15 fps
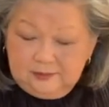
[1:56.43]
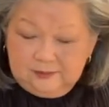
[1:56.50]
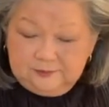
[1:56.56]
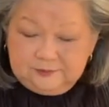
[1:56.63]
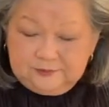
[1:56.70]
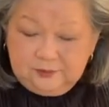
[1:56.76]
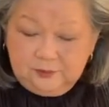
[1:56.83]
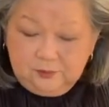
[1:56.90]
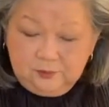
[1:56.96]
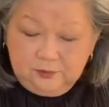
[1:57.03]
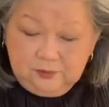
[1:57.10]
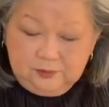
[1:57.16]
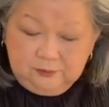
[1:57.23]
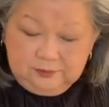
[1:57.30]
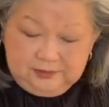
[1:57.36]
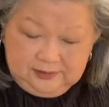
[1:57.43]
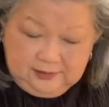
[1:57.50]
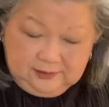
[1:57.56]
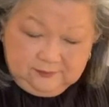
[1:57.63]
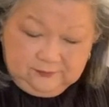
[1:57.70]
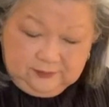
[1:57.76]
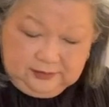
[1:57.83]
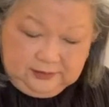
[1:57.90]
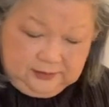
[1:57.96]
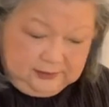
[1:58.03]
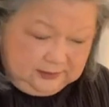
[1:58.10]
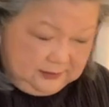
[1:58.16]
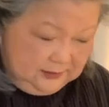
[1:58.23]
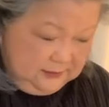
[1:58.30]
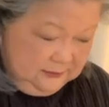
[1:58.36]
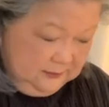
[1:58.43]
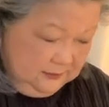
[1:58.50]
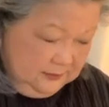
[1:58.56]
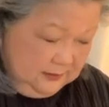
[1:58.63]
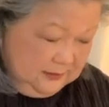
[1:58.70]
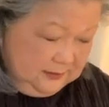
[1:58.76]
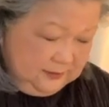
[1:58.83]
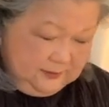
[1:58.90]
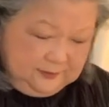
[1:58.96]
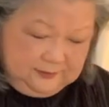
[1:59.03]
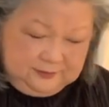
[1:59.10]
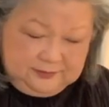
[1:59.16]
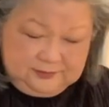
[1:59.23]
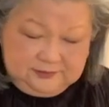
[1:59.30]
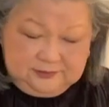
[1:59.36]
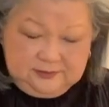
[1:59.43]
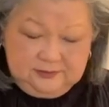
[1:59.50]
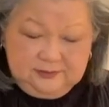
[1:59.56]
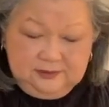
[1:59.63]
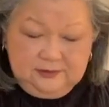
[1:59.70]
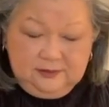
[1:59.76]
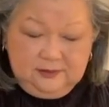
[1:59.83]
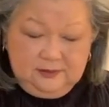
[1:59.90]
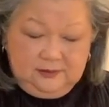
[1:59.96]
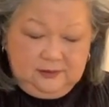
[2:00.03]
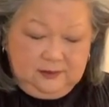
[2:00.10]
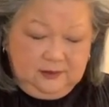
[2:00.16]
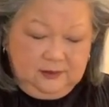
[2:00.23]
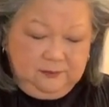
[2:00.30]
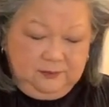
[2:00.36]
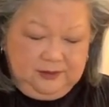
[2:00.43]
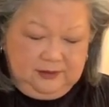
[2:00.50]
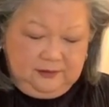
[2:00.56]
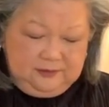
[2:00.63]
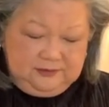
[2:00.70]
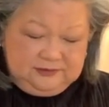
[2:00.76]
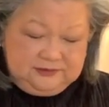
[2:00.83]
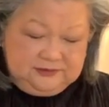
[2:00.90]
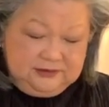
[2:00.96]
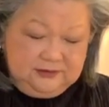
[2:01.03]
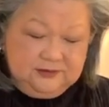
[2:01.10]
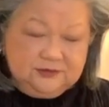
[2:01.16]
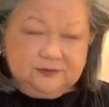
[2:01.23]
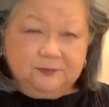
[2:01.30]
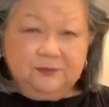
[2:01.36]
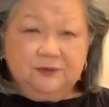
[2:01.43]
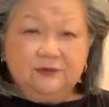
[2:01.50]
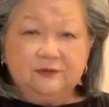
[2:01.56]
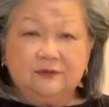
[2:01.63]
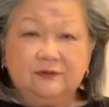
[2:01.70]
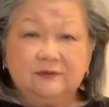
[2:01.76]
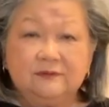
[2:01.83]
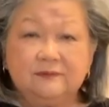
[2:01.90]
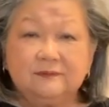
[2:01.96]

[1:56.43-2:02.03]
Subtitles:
So what we have here is about a teaspoon